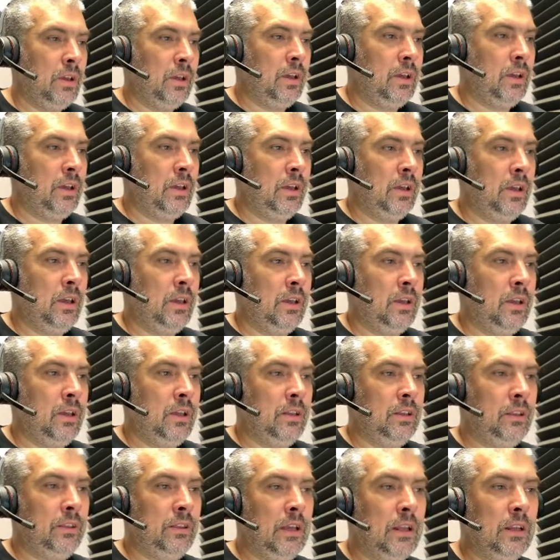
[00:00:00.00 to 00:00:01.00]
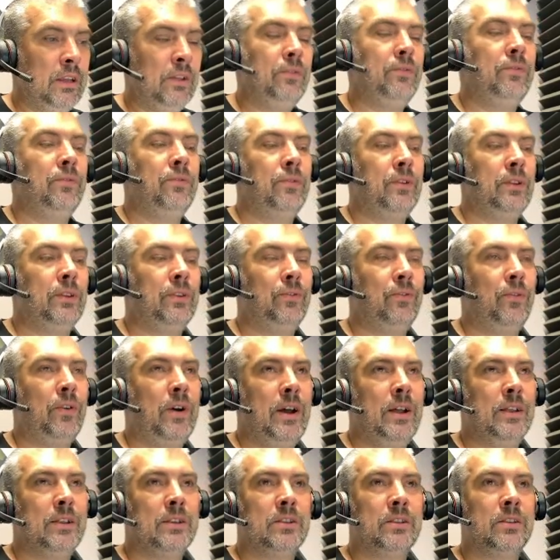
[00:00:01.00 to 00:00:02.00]
and then if it
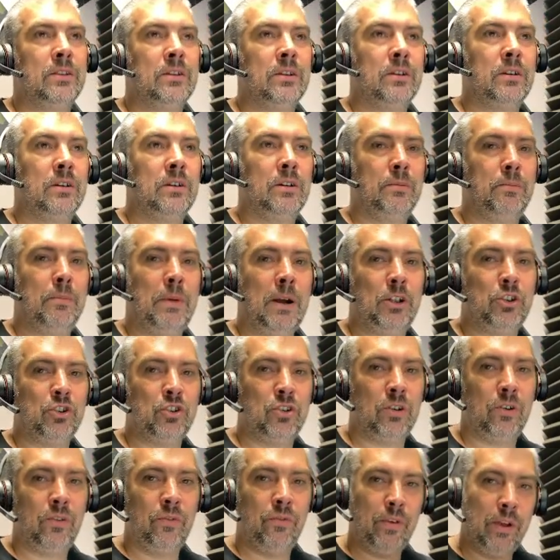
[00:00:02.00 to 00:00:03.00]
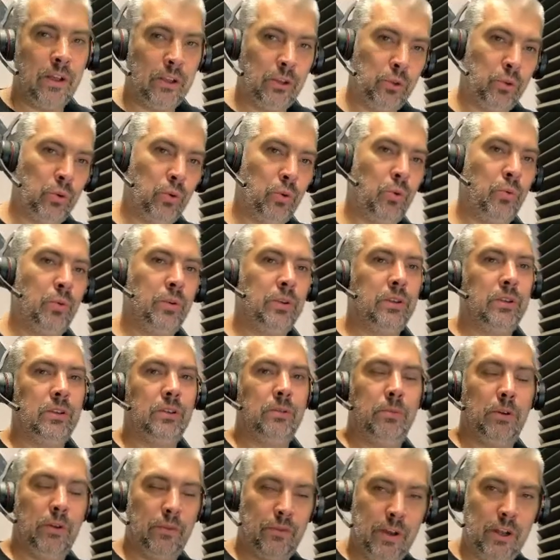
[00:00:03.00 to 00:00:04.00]
finds the matching vendor with
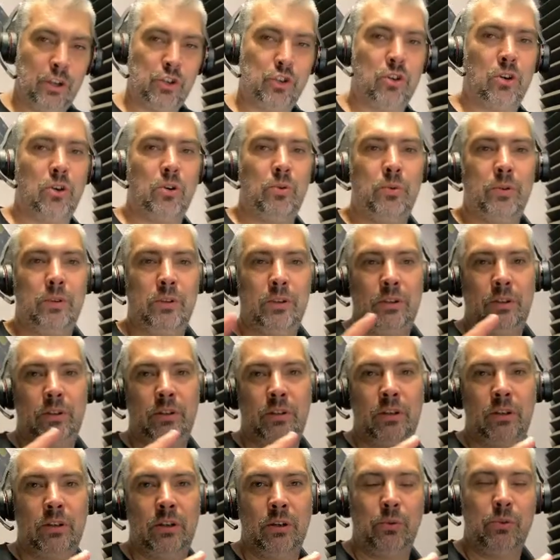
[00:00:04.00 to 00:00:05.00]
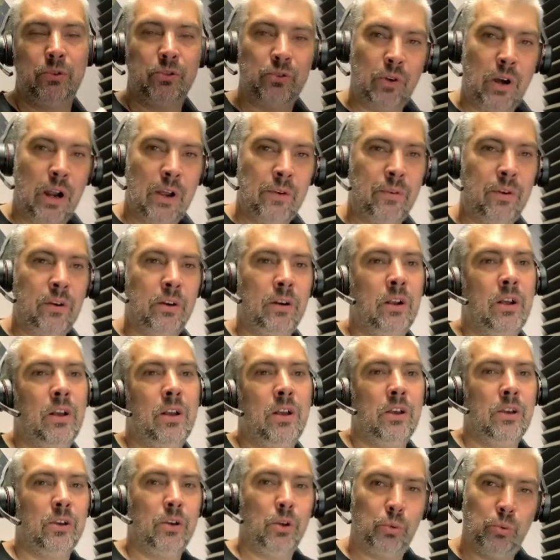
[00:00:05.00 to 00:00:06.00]
manufacturer with driver,
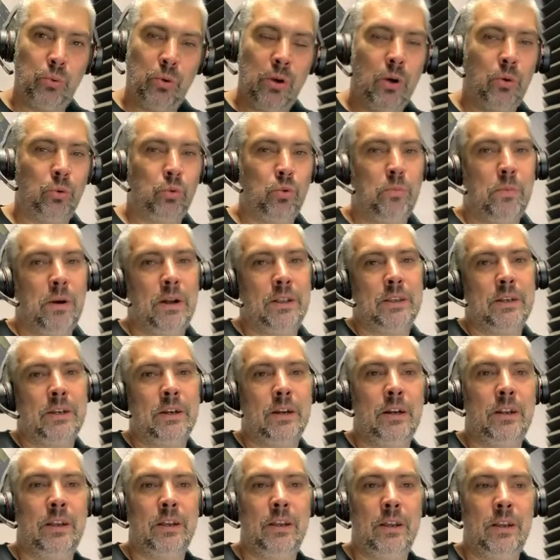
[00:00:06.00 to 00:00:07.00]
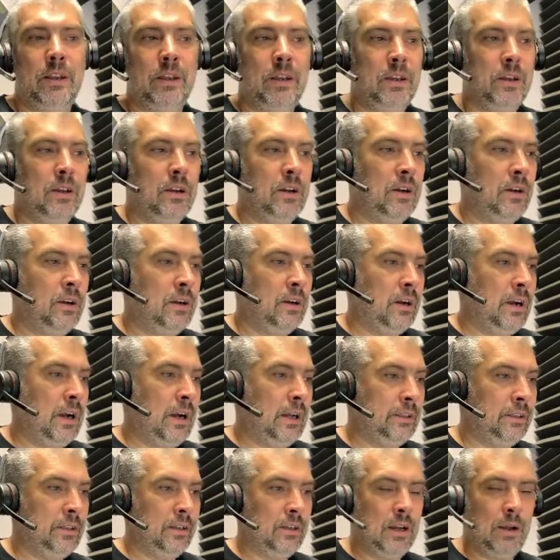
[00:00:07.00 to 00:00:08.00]
it will automatically
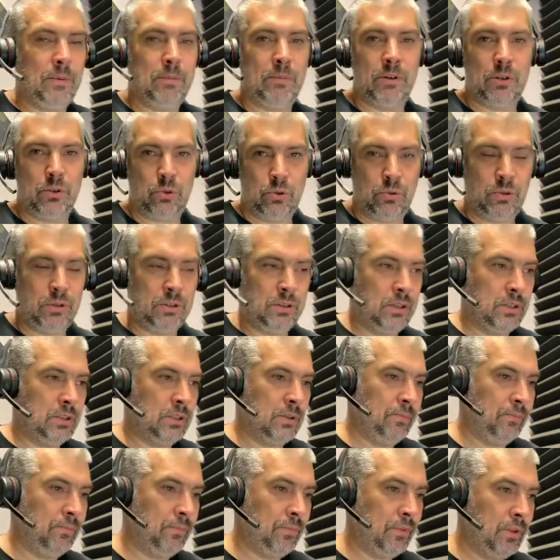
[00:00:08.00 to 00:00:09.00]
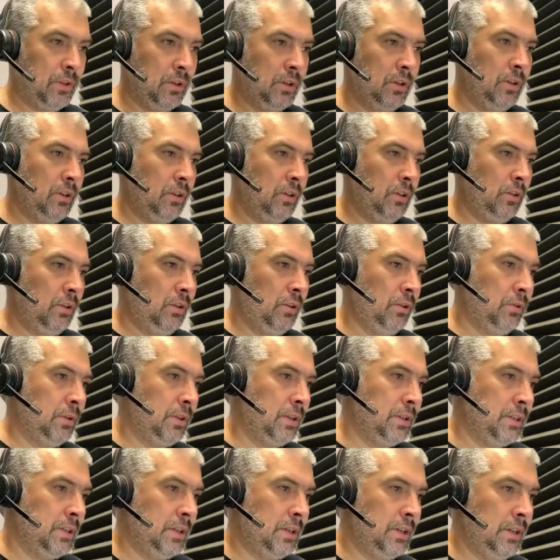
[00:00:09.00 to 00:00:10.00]
add the cameras to the system. You
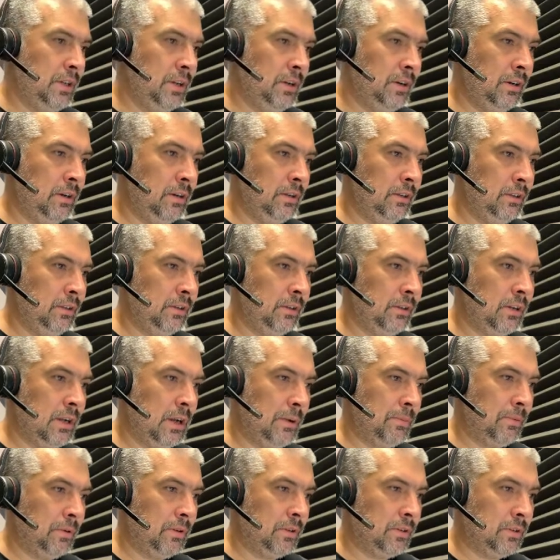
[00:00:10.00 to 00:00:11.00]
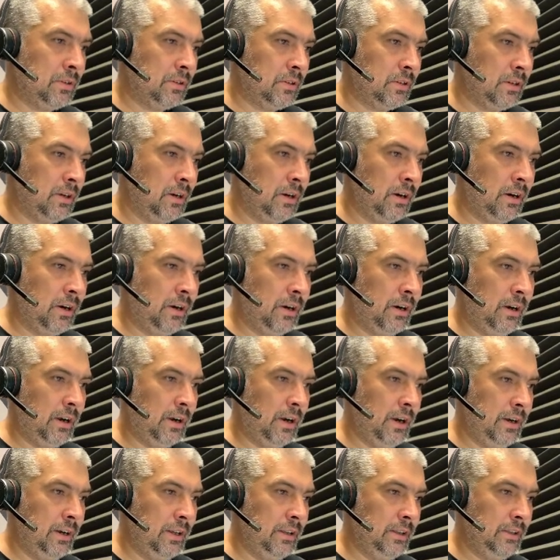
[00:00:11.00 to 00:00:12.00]
can see here the cameras are
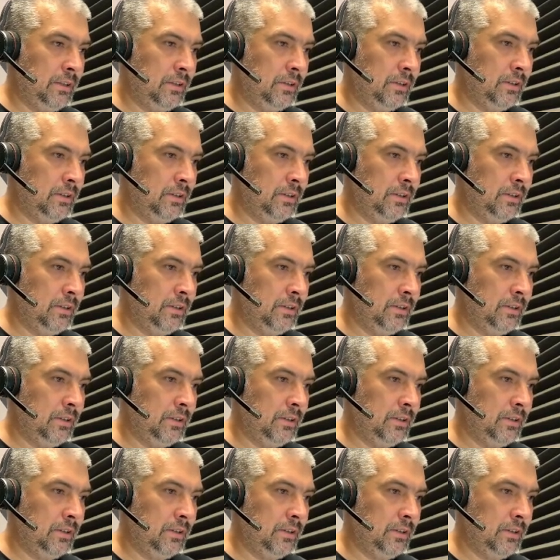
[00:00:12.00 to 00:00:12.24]
added.